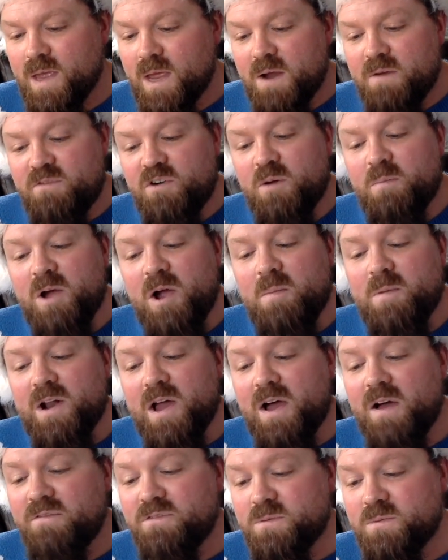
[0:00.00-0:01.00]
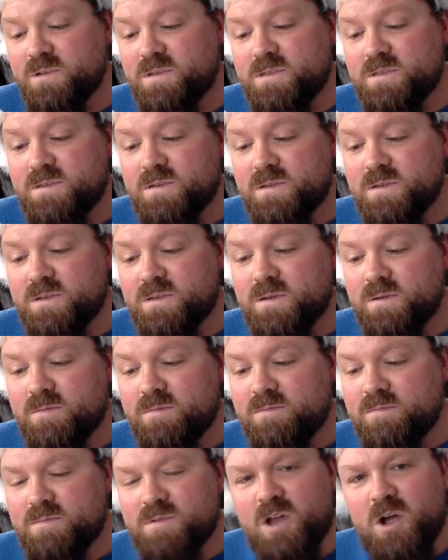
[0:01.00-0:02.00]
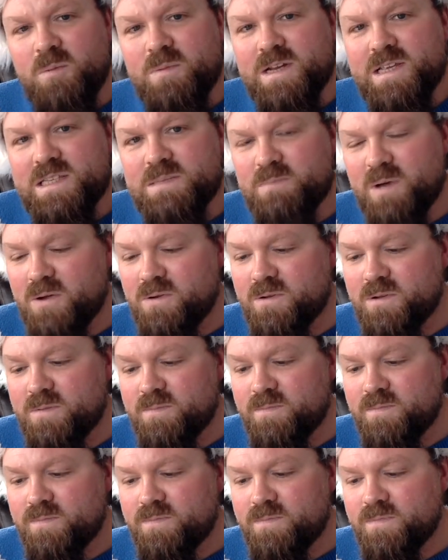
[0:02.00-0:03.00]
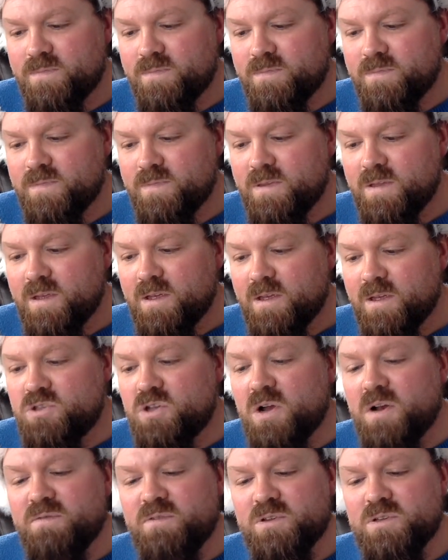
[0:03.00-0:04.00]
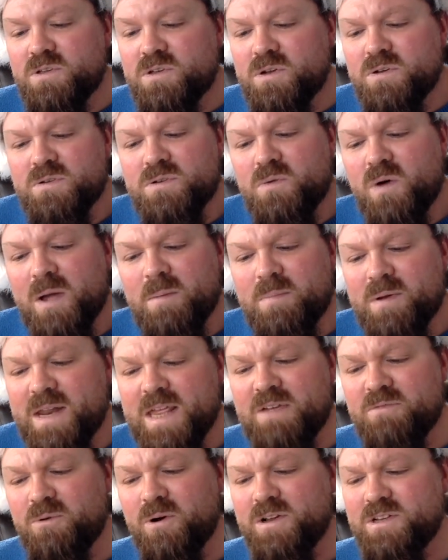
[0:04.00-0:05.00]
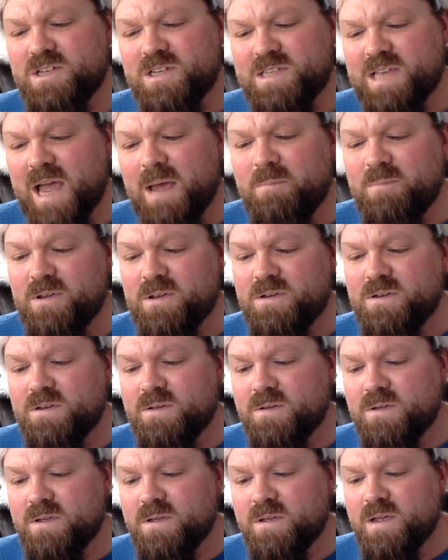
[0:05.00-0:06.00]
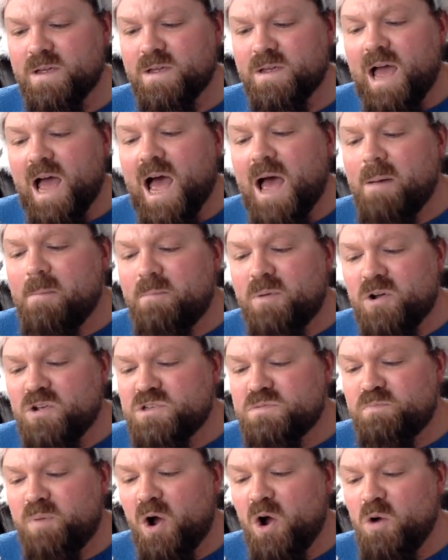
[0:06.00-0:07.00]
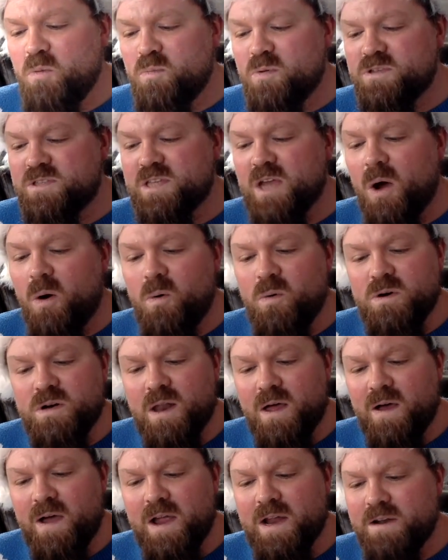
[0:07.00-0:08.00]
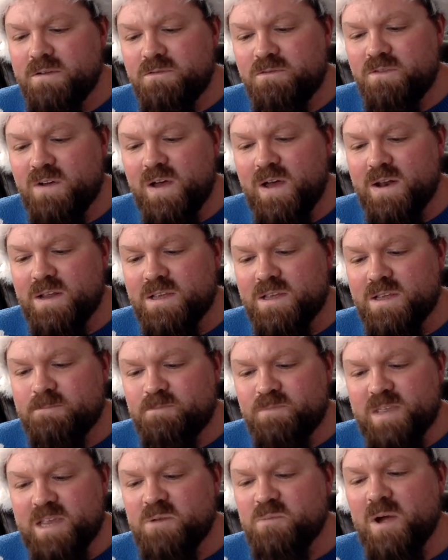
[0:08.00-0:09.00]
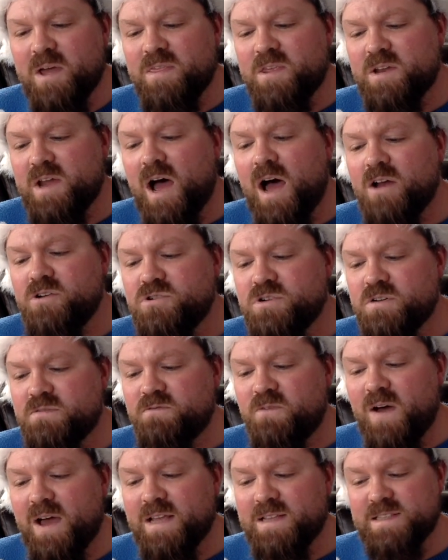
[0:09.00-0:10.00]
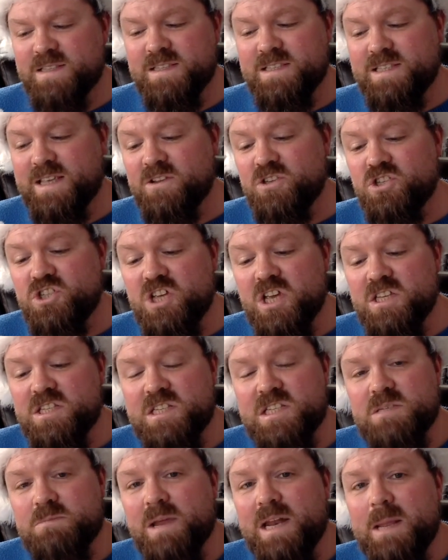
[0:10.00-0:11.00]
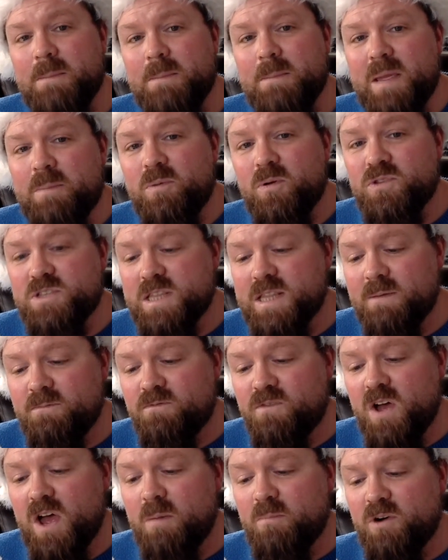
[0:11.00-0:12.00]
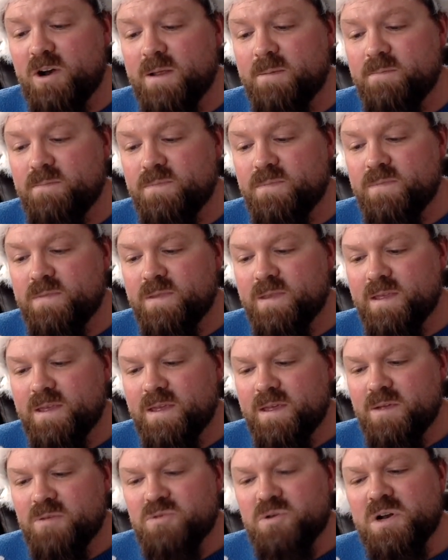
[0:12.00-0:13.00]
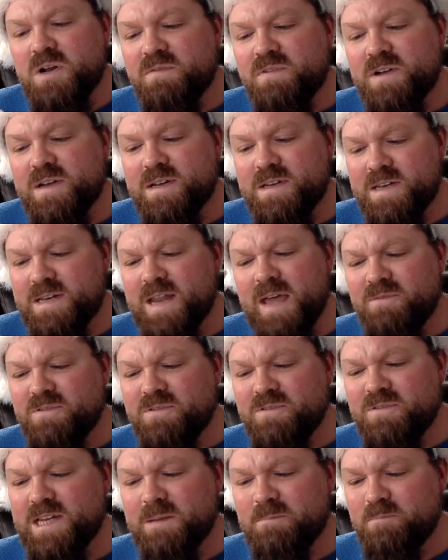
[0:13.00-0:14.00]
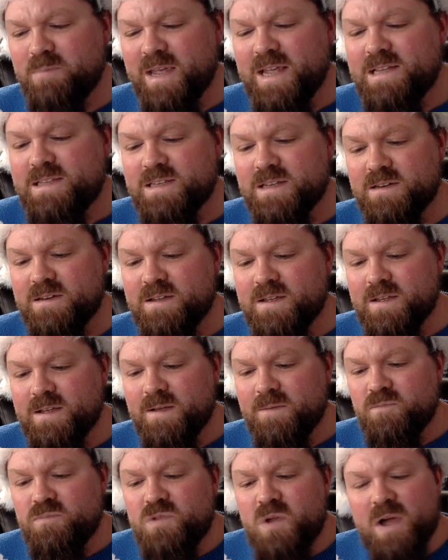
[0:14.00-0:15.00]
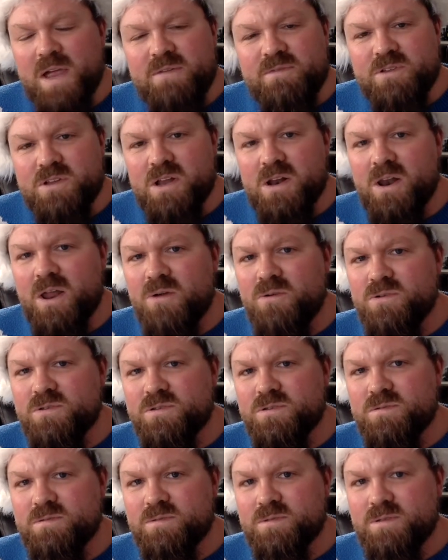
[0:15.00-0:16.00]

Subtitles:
For a moment afterwards, nobody spoke. Donovan couldn't quite believe what had just happened. Ambrose Pope was the old lion of Furnace. He'd weathered 100 fights and sent just as many people to the infirmary. Donovan had never seen him beaten, not even close.